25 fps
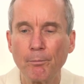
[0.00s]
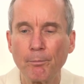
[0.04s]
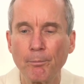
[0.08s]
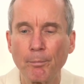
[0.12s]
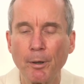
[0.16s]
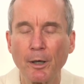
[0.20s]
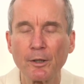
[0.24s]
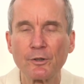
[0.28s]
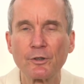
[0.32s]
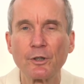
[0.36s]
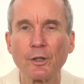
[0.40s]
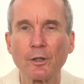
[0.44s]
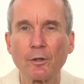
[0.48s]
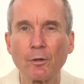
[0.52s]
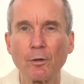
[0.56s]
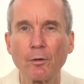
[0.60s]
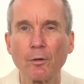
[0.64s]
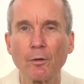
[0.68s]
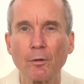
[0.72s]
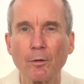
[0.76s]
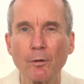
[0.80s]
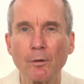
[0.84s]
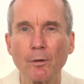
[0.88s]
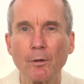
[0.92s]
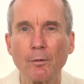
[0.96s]

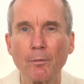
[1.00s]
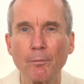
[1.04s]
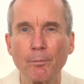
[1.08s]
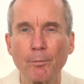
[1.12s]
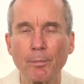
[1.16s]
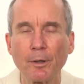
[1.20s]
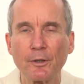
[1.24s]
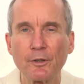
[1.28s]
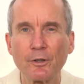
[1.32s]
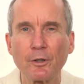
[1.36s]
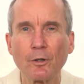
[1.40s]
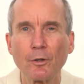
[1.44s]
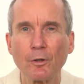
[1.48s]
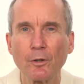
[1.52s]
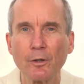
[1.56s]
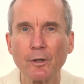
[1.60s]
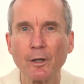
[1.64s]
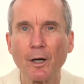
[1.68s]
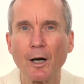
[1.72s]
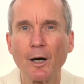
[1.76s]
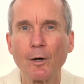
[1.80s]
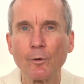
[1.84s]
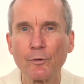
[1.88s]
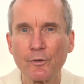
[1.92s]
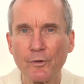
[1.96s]
particularly
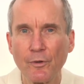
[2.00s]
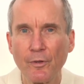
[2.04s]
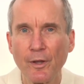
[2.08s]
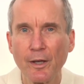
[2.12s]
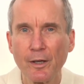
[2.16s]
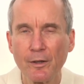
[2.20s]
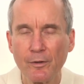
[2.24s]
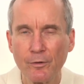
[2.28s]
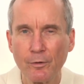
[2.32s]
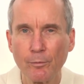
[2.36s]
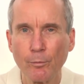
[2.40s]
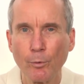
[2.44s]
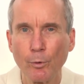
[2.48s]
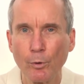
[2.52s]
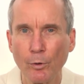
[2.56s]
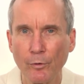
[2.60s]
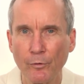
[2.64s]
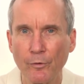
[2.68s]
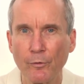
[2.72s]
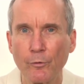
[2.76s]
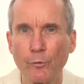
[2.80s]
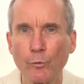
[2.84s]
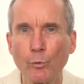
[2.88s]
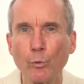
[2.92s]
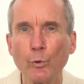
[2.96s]
out there in the world,
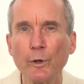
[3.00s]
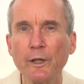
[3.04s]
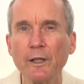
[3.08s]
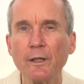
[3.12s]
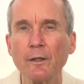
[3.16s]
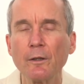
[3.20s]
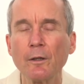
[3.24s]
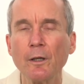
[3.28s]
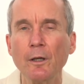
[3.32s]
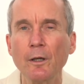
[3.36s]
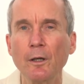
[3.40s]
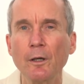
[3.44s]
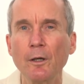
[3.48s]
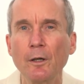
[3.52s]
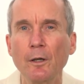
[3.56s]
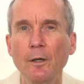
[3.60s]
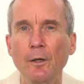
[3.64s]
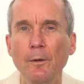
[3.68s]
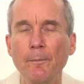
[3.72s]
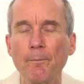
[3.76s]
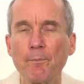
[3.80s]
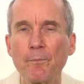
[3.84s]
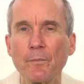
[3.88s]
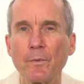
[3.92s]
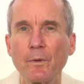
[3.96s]
doing
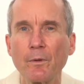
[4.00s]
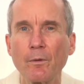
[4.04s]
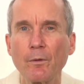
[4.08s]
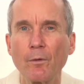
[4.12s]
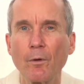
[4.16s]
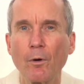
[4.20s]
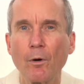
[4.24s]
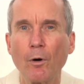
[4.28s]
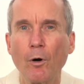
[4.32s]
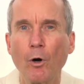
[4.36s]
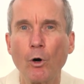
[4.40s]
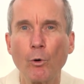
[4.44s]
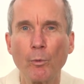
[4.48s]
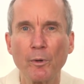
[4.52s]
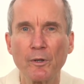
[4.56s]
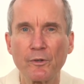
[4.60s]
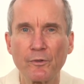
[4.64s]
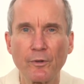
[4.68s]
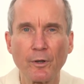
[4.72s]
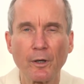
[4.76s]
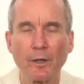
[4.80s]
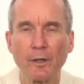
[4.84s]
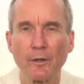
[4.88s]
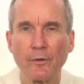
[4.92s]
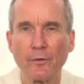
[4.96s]
always
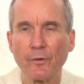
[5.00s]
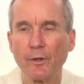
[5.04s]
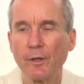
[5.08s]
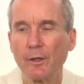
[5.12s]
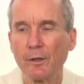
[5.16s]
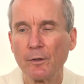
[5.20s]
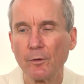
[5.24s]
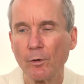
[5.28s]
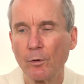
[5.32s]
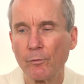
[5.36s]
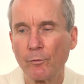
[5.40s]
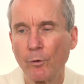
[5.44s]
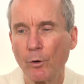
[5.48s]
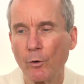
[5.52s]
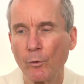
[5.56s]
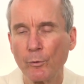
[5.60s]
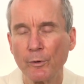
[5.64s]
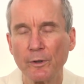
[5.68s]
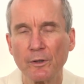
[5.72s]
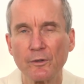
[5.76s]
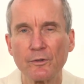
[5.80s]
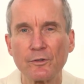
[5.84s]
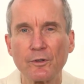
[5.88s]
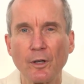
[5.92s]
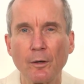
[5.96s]
the right thing or
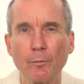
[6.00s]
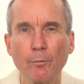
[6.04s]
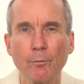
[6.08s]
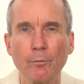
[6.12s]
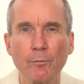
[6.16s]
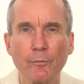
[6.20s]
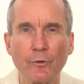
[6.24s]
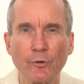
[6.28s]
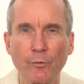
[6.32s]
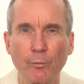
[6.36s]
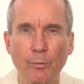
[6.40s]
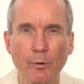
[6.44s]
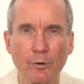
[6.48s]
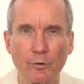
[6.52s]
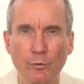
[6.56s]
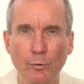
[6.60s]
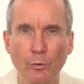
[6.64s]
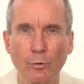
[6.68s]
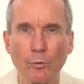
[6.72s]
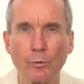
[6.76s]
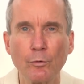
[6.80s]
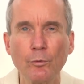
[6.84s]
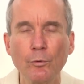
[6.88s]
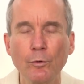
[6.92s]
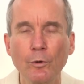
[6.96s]
following some spiritual
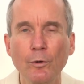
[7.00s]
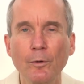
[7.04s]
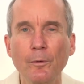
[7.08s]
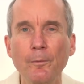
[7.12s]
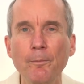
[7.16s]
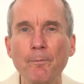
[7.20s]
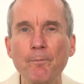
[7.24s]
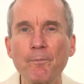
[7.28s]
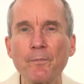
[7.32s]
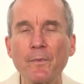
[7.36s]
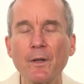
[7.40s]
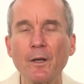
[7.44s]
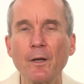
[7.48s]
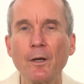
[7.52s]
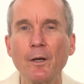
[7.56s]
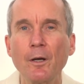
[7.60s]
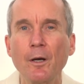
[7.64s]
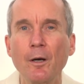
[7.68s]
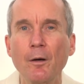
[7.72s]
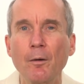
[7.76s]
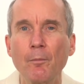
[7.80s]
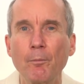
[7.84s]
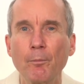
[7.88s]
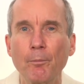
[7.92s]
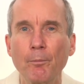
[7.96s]
rule.
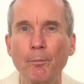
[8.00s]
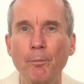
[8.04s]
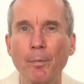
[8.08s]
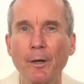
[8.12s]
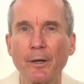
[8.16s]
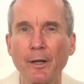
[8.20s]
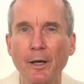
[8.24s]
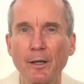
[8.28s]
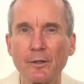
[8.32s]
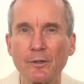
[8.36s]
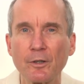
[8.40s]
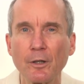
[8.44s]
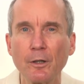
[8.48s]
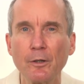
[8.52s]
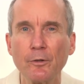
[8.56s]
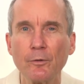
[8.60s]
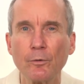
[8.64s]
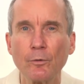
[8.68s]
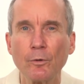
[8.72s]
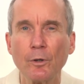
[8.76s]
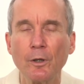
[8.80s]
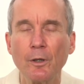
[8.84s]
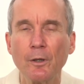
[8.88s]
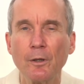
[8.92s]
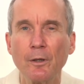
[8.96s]
But I tell
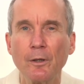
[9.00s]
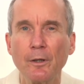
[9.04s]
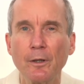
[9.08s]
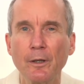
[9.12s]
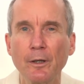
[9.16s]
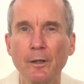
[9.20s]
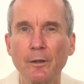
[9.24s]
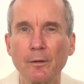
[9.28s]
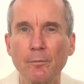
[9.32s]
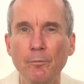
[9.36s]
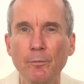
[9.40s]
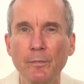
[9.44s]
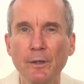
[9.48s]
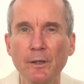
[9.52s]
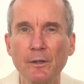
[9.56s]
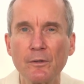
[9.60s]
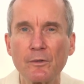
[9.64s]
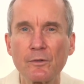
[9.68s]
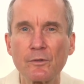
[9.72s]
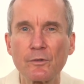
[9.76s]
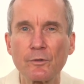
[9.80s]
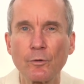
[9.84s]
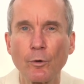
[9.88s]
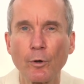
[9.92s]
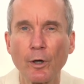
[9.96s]
you, it means
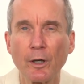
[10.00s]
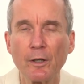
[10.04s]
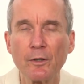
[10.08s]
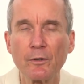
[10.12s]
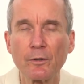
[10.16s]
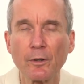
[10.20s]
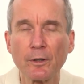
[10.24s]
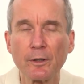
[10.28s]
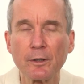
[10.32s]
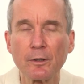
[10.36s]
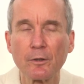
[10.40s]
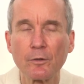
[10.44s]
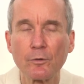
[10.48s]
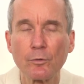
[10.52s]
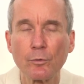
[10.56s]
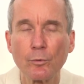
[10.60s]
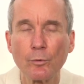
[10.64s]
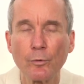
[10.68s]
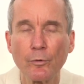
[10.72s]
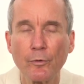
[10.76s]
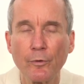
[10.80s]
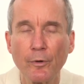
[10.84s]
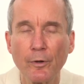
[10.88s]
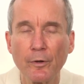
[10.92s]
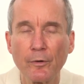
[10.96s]
surrendering
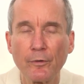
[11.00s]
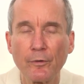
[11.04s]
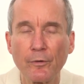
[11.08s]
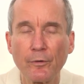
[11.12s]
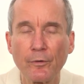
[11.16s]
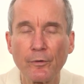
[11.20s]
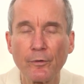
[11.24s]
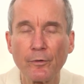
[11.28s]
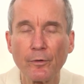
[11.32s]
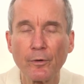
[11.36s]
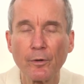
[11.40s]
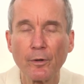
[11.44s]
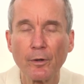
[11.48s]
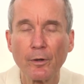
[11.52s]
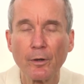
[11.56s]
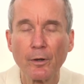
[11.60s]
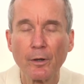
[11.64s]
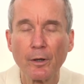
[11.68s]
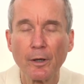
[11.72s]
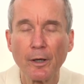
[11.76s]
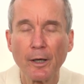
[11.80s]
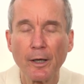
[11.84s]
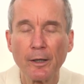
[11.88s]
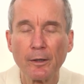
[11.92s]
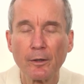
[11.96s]
to this
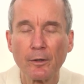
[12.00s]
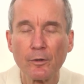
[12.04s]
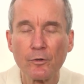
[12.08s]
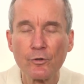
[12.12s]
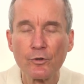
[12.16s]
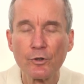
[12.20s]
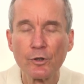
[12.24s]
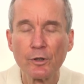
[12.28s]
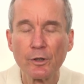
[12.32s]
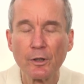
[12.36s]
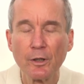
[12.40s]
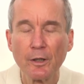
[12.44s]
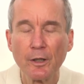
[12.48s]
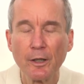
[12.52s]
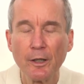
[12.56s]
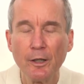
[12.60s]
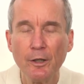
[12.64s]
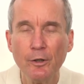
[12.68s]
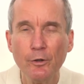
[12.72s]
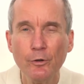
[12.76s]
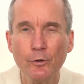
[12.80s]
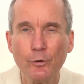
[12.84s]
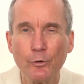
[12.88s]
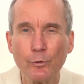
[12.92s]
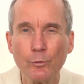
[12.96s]
energy
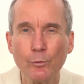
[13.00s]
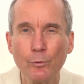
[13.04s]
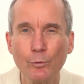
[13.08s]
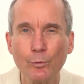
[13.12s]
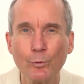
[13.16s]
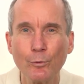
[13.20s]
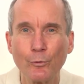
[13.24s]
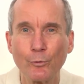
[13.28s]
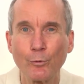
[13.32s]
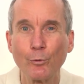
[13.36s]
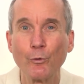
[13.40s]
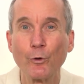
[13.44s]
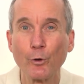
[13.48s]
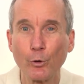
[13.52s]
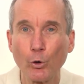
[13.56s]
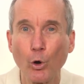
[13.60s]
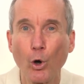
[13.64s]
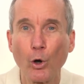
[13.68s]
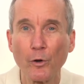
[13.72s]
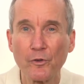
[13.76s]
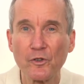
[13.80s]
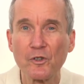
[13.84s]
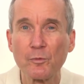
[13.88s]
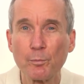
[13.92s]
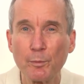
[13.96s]
in you, to the
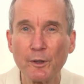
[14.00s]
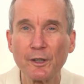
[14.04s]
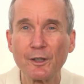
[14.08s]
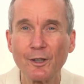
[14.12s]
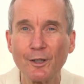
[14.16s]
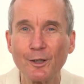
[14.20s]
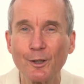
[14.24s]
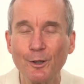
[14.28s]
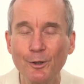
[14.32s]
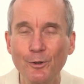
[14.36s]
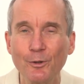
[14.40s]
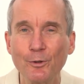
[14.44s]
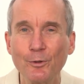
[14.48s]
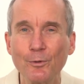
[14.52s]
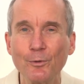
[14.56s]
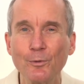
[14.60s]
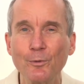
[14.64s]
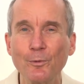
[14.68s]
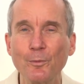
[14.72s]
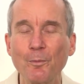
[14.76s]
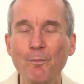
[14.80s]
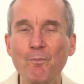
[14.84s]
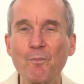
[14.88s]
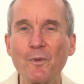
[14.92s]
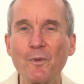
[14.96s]
God speaking in you.